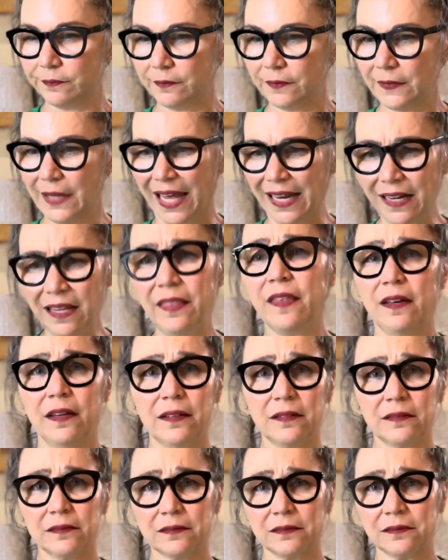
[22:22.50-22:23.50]
anything.
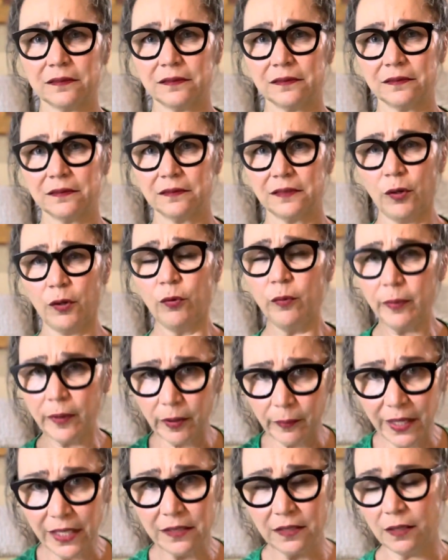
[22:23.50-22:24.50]
It would be
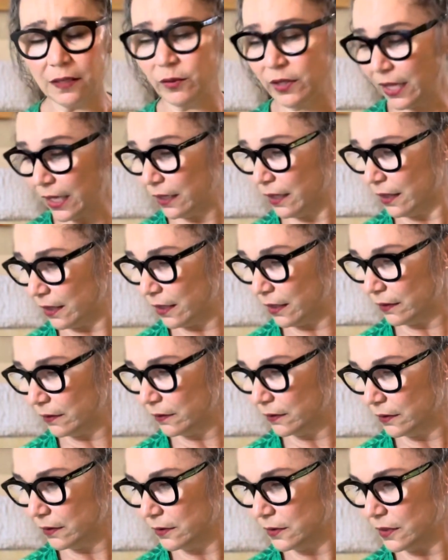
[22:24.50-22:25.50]
amazing with anything.
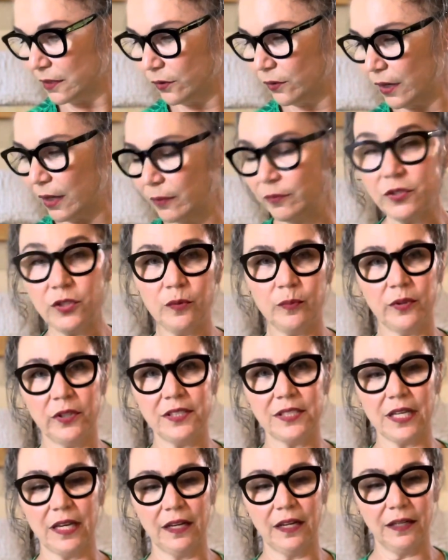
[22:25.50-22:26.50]
So I'm super
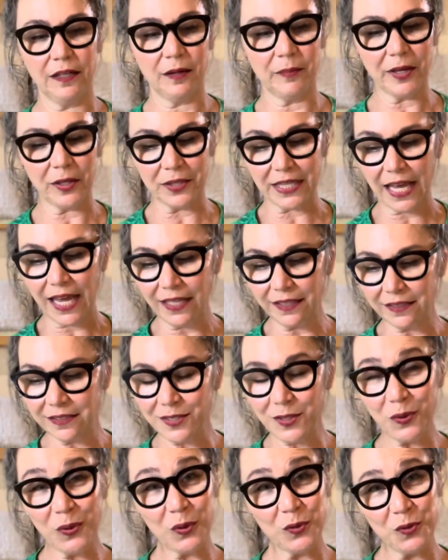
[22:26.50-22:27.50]
excited about that.
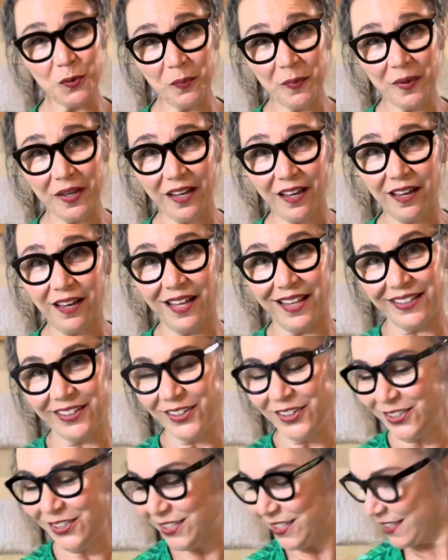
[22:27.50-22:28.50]
So those are my
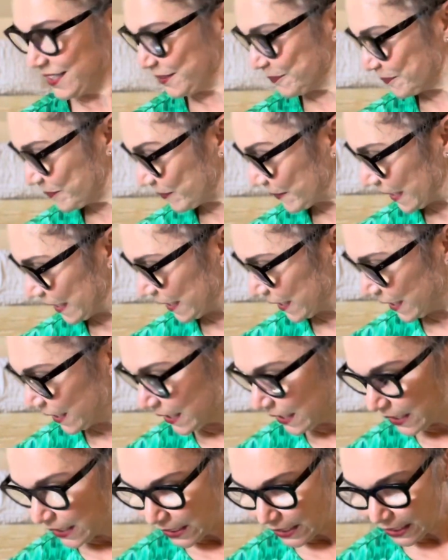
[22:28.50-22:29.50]
colors.
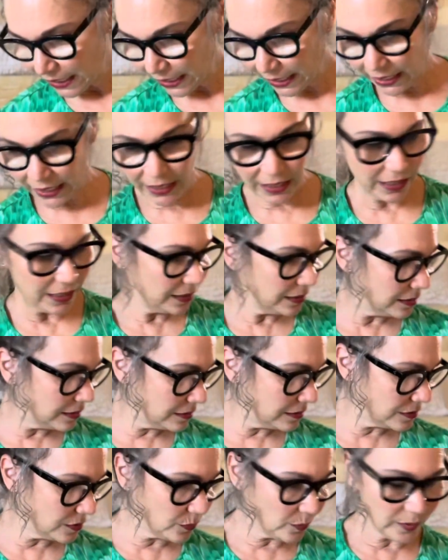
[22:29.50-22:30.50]

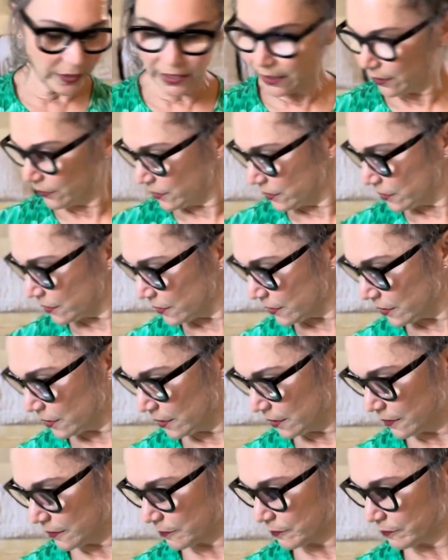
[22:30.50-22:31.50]
And what else
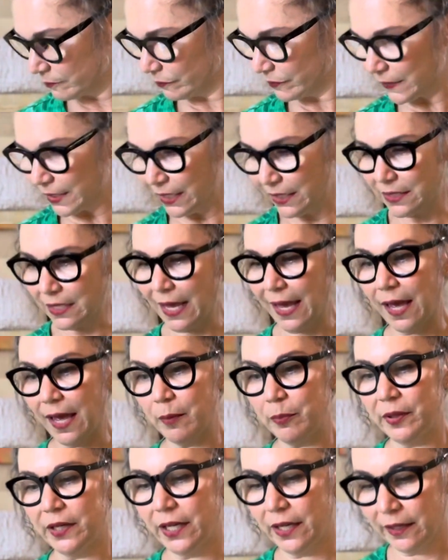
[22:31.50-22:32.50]
is
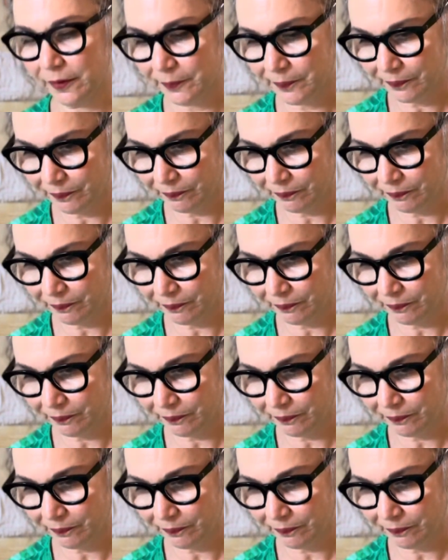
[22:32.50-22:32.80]
happening?